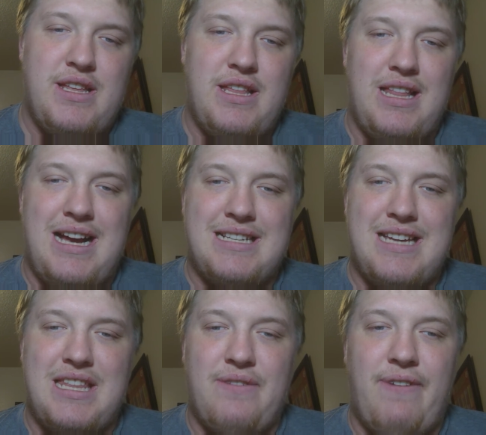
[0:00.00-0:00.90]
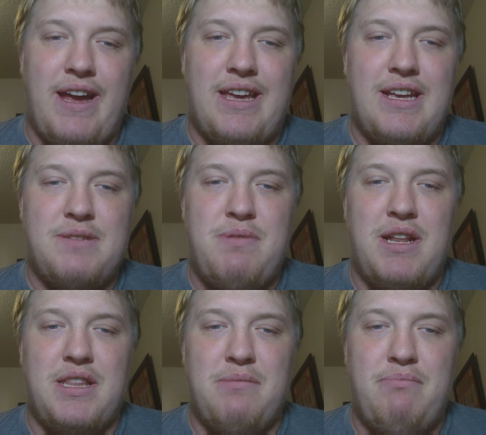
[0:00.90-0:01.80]
then last, I had the Vikings
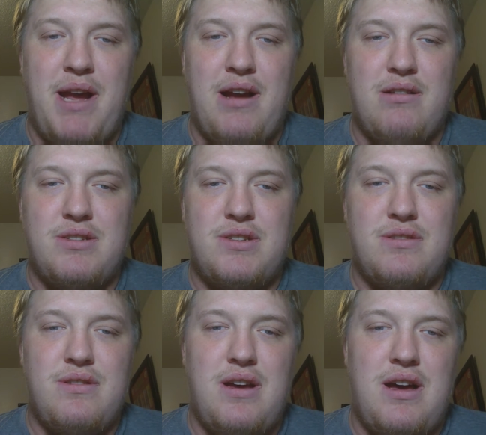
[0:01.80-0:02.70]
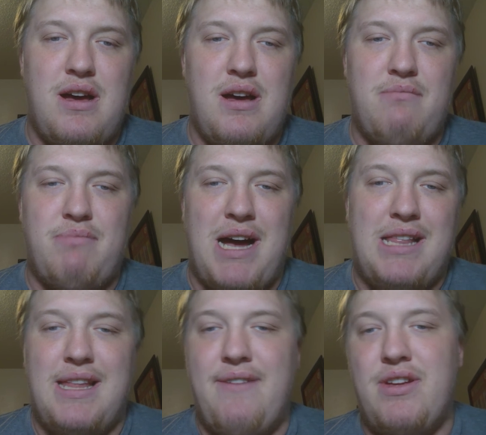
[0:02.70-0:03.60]
beating the Bears by
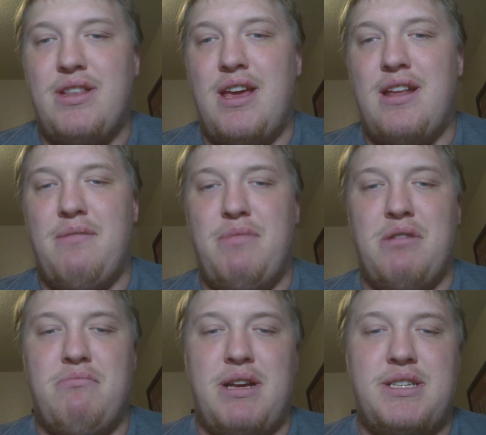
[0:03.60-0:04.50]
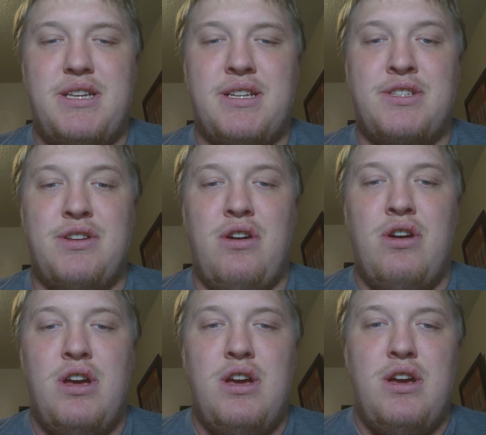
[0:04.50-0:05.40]
11. They ended up beating them by 6.
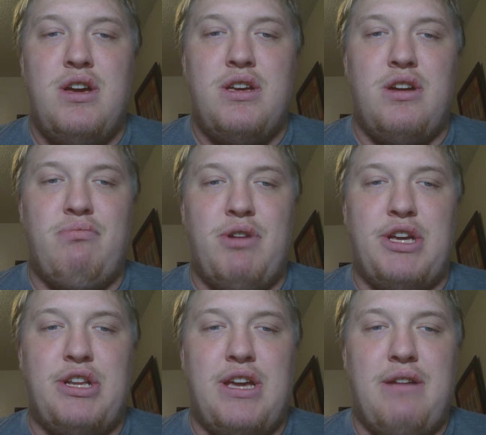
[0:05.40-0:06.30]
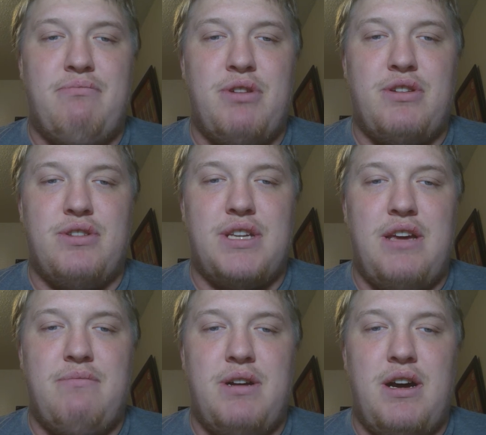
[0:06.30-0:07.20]
So, pretty good game, pretty close
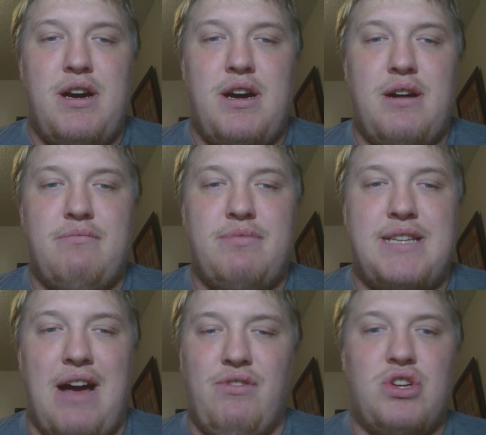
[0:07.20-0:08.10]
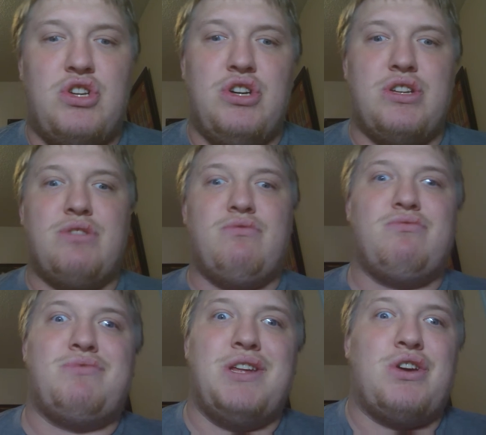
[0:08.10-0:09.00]
game. Dalvin Cook
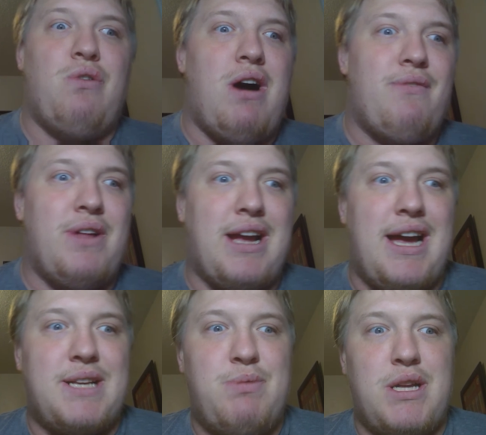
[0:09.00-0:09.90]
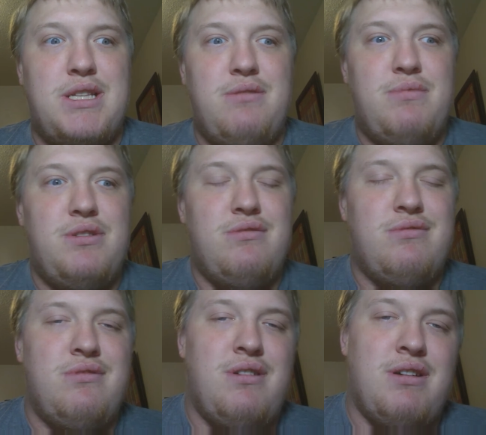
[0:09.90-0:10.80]
didn't go off like I expected him to,